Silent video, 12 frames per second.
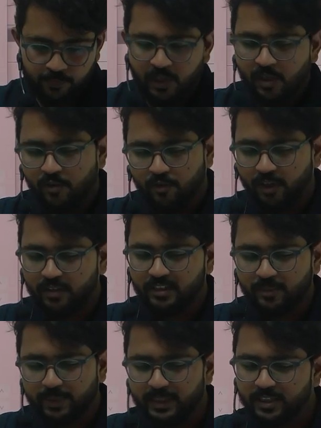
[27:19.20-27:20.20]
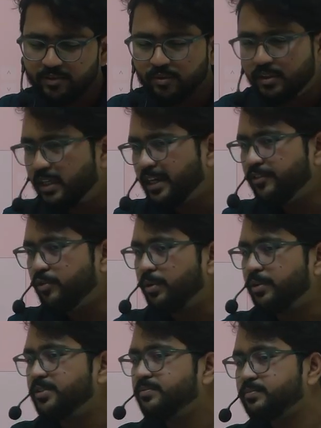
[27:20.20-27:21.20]
For example, these only I want.
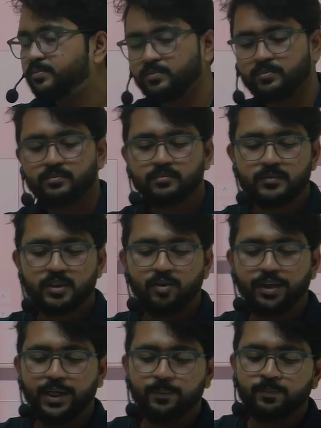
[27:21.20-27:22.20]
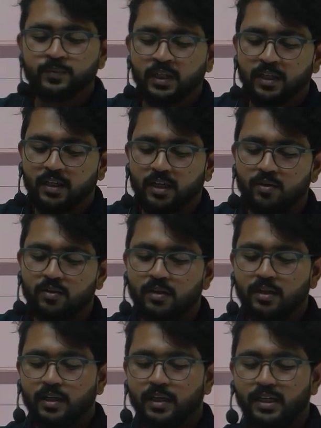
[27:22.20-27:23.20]
Okay, now
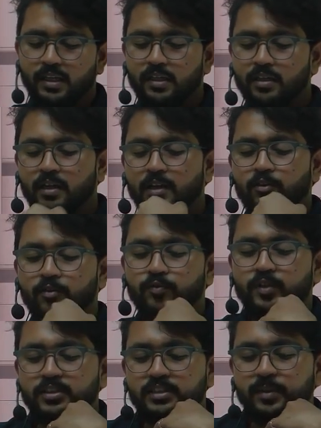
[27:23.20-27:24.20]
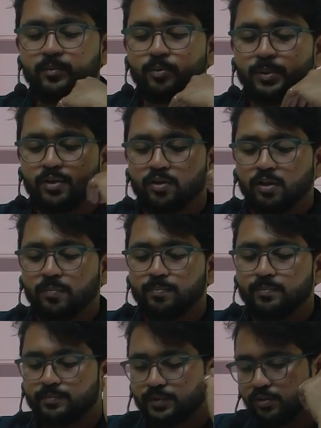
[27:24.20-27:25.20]
here I want first name to be top,
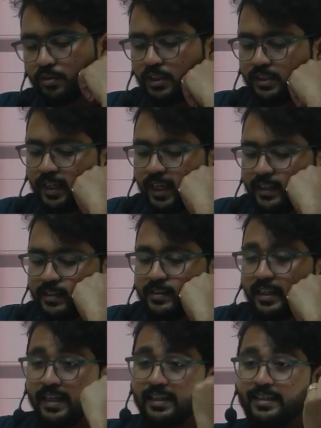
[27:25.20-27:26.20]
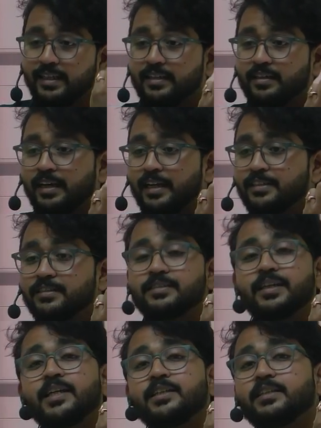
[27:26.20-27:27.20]
so I just selected
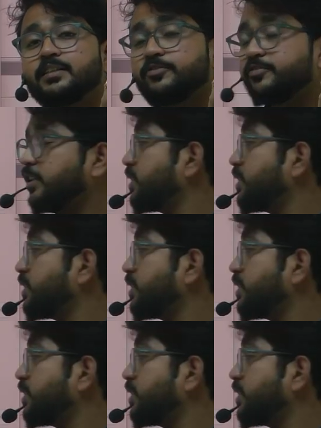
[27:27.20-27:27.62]
the first